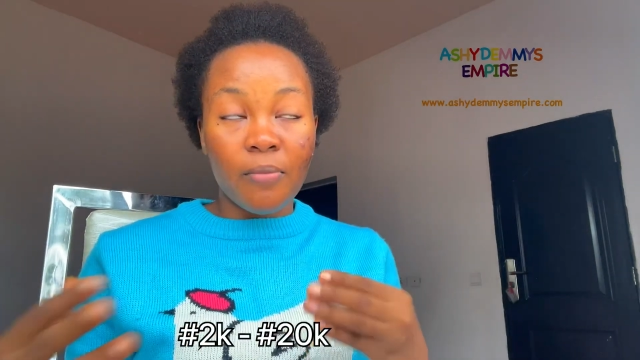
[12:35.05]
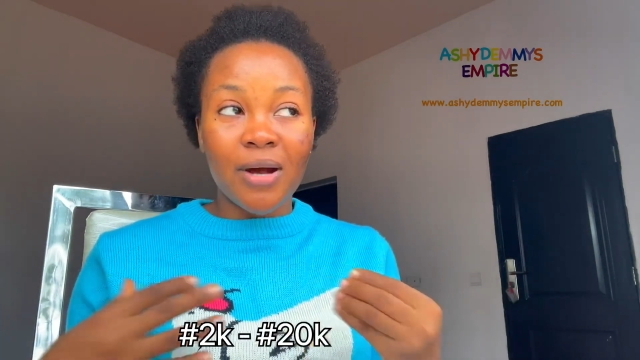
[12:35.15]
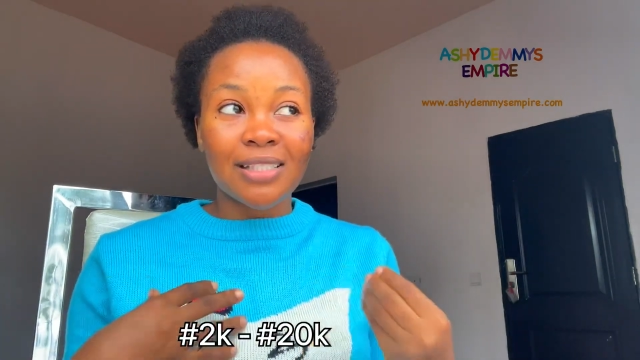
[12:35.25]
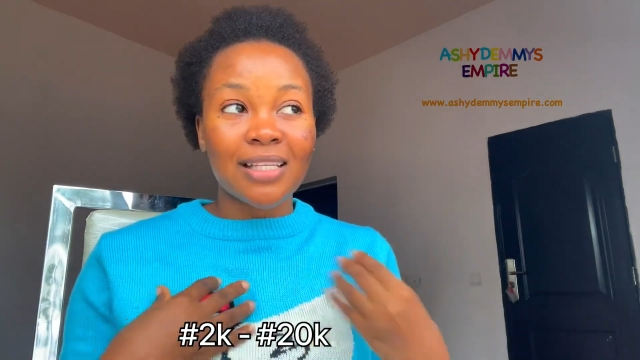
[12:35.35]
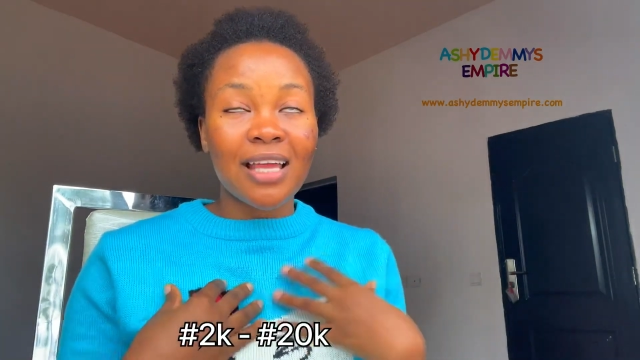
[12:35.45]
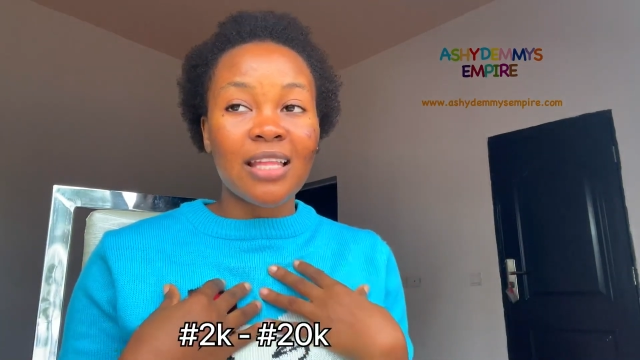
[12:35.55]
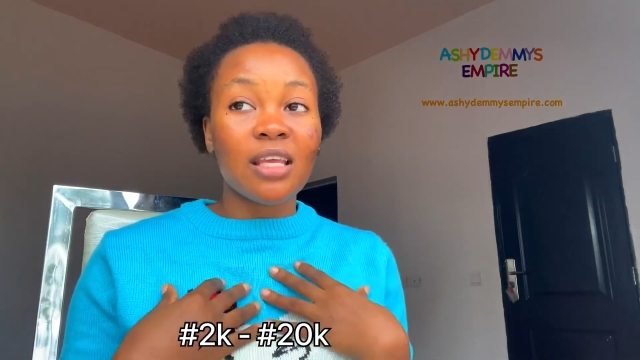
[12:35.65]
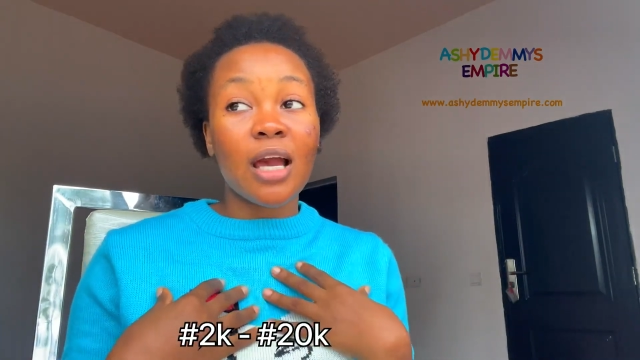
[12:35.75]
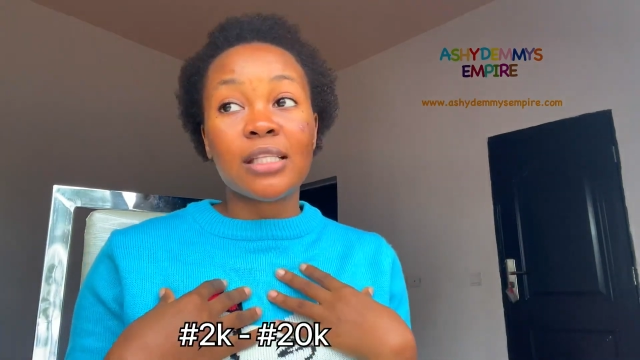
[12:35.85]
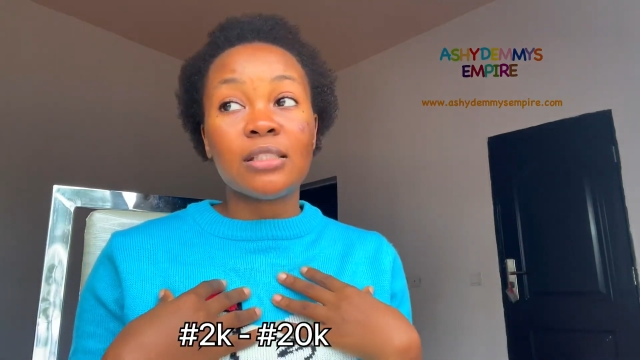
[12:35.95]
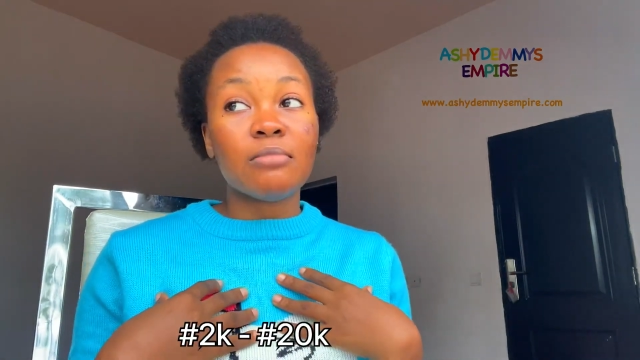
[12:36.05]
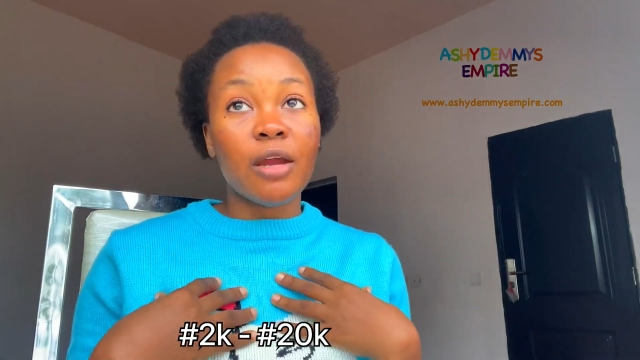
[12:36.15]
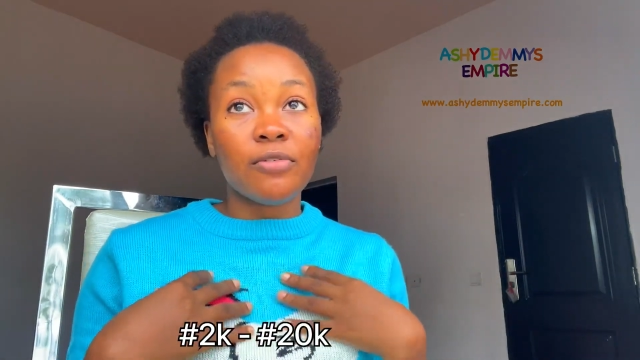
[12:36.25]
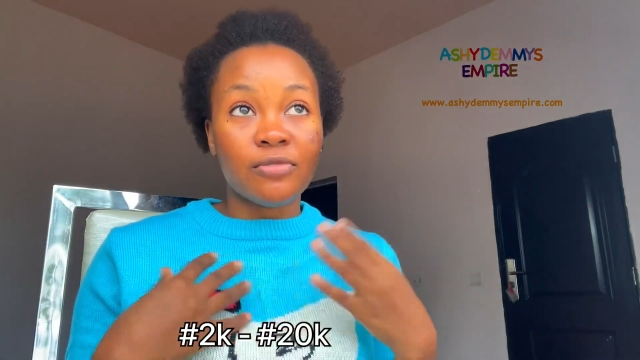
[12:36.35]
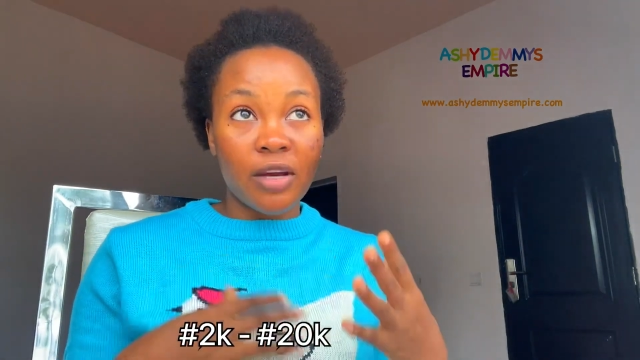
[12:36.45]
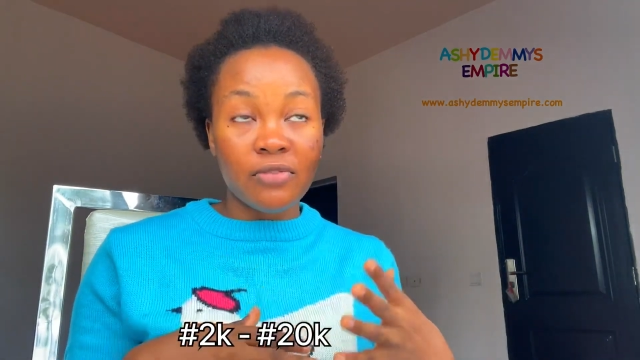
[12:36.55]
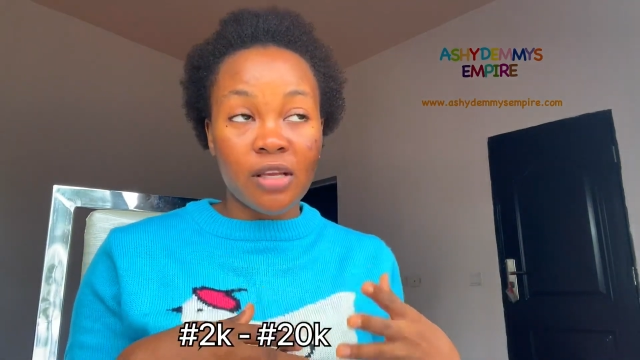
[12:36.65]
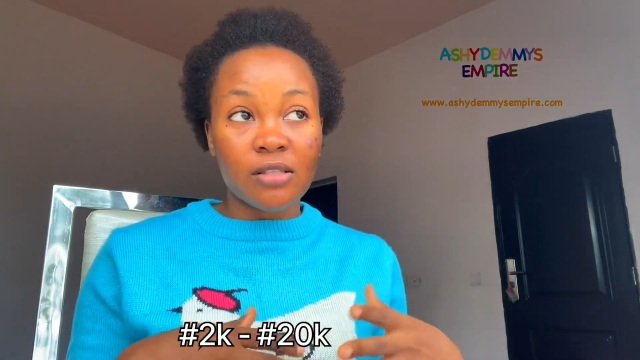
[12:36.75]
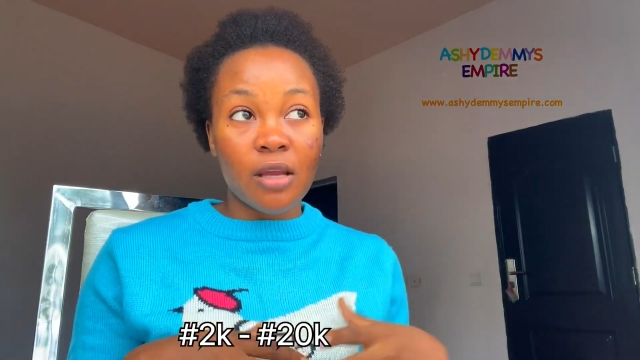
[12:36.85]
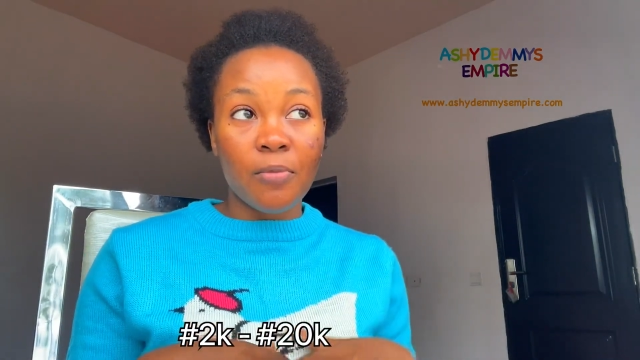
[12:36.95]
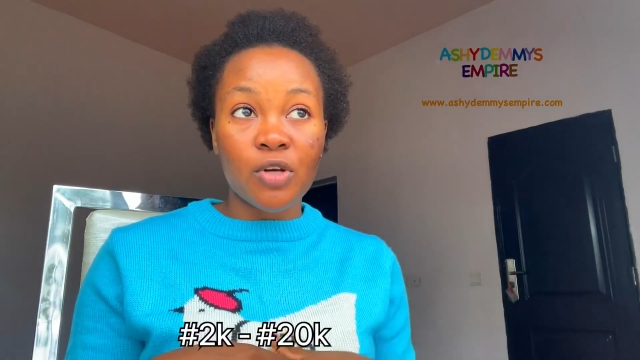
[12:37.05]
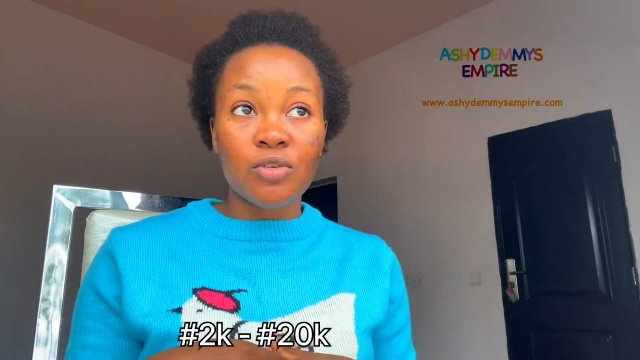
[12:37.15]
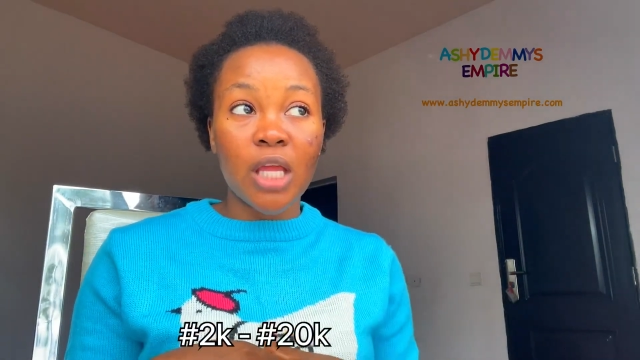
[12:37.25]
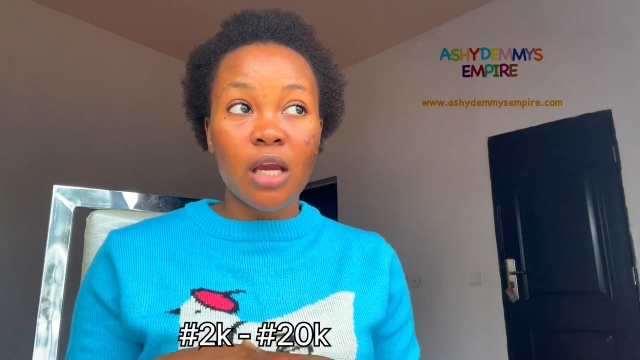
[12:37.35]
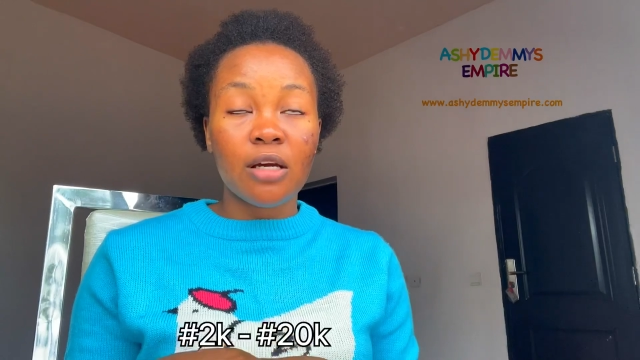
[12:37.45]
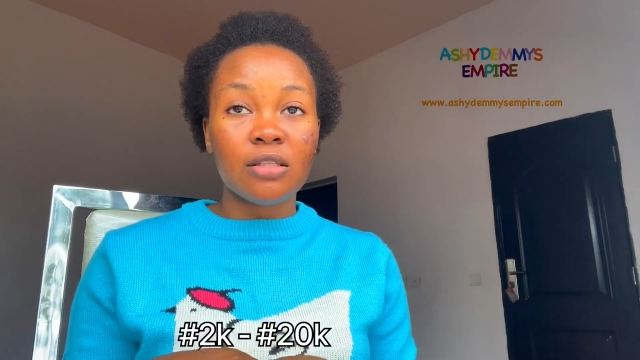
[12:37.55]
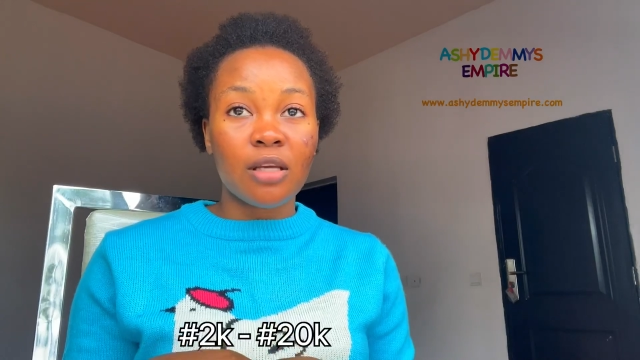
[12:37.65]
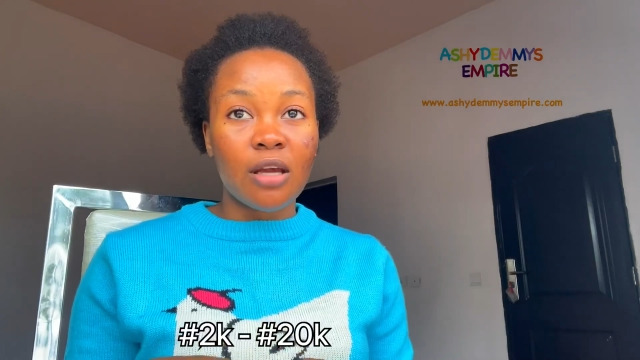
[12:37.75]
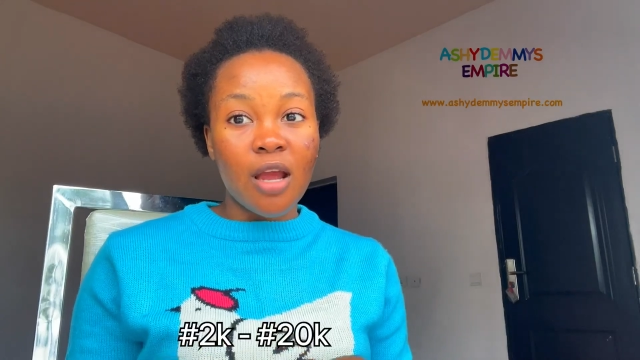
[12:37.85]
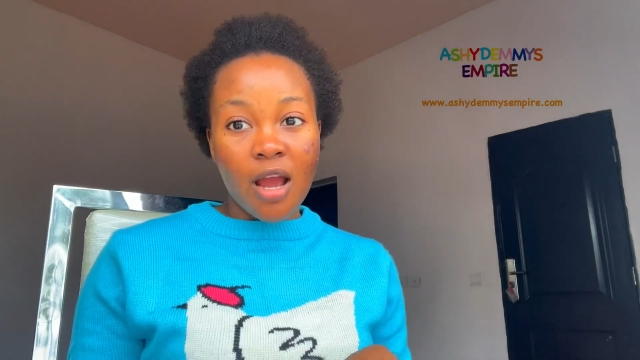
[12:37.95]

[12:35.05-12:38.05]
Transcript: But as at that, I think I did mine for 5,000 naira, because when I got there,